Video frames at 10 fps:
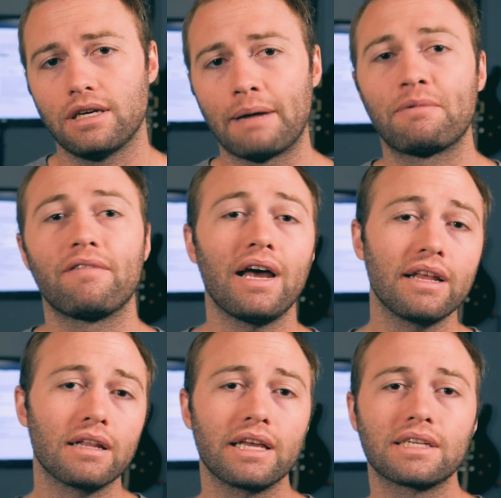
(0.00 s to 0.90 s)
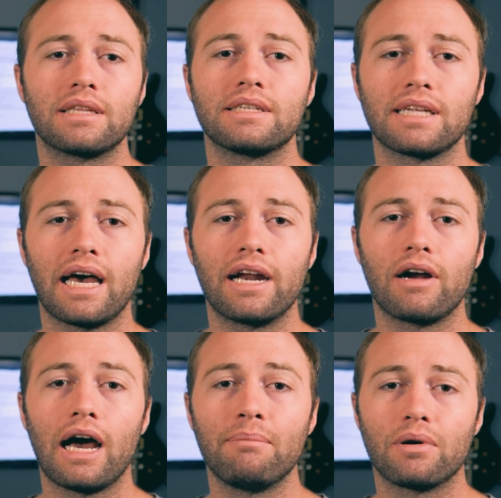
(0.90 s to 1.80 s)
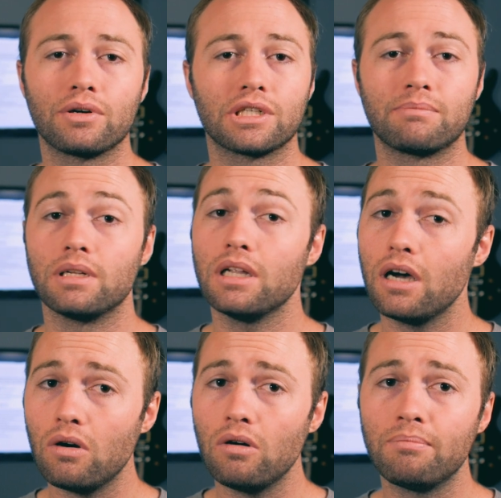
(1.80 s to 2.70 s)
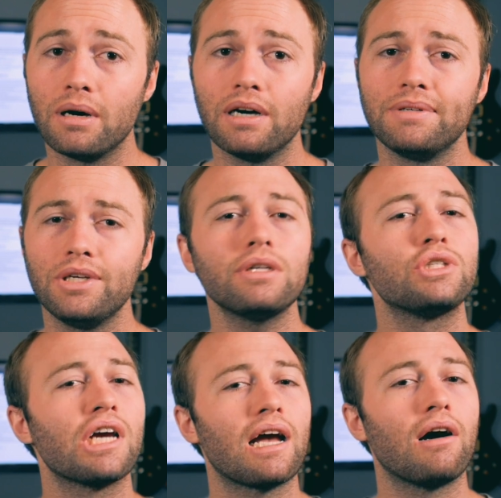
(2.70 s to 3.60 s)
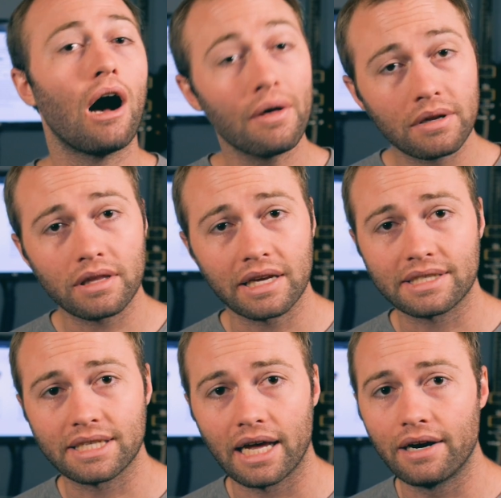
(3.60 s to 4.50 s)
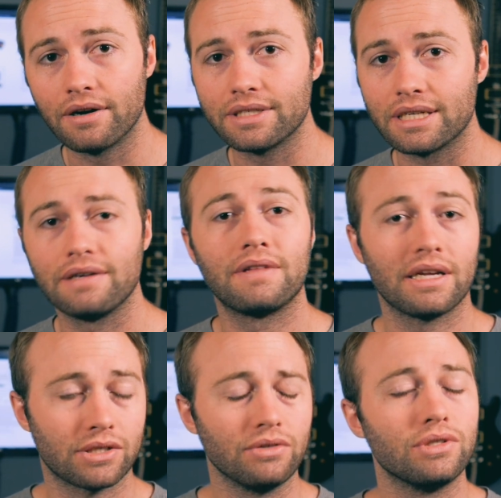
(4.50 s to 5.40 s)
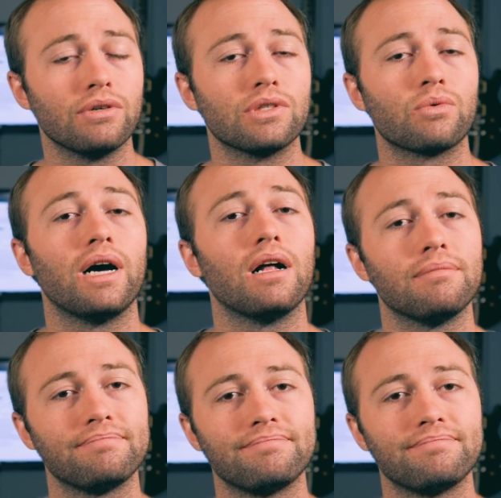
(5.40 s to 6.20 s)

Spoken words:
I provided the link to the slider I purchased below, but you can check out other linked sliders if that suits you as well.